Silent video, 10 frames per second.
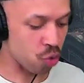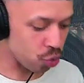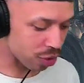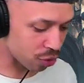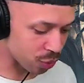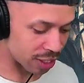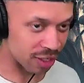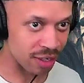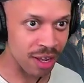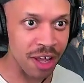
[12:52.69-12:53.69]
Ooh, this
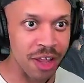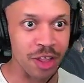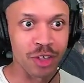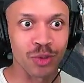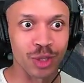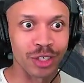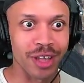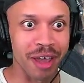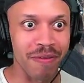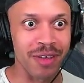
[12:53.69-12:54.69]
one's
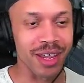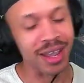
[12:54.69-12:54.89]
heavy.